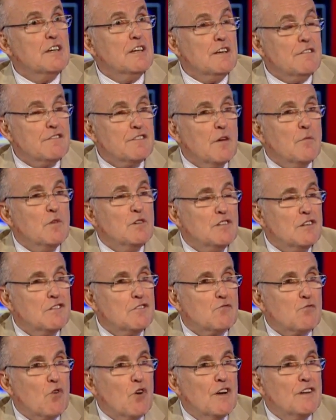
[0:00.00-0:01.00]
If someone
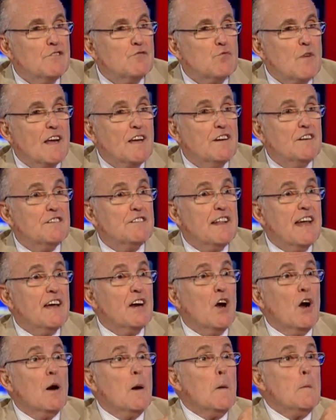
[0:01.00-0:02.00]
destroys records that
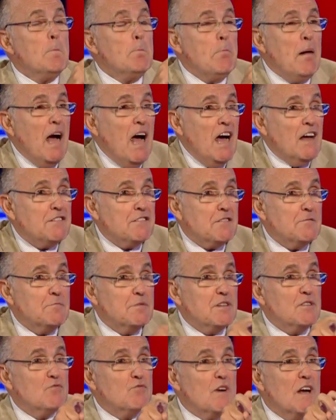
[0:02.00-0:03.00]
are
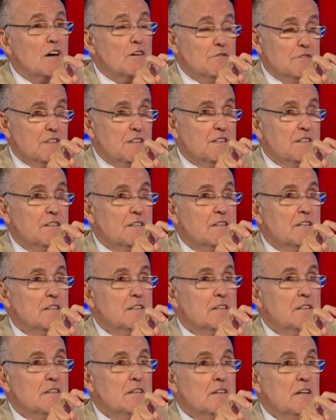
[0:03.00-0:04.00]
possibly relevant,
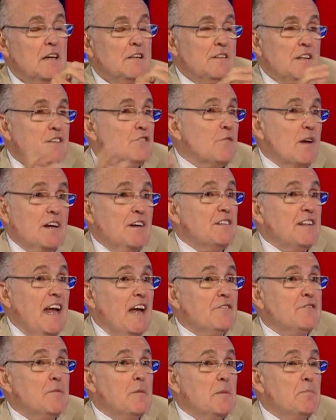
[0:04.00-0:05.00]
and these records
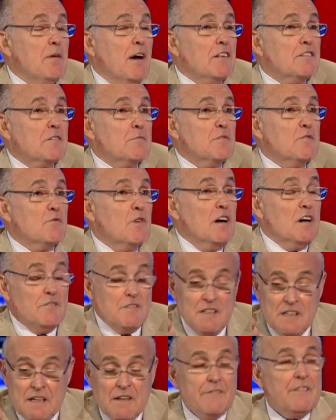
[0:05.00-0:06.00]
have to be possibly
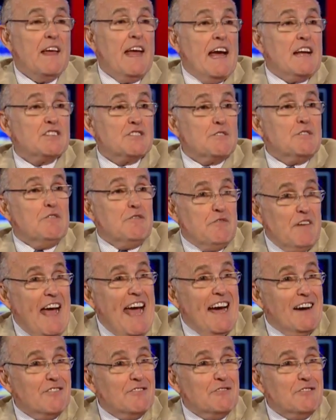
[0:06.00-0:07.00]
relevant, they actually
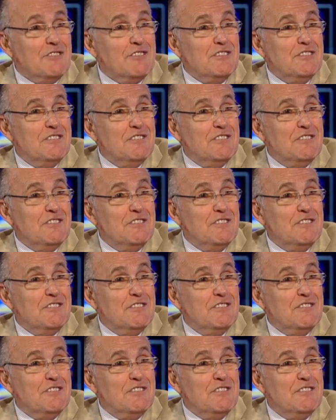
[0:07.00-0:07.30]
found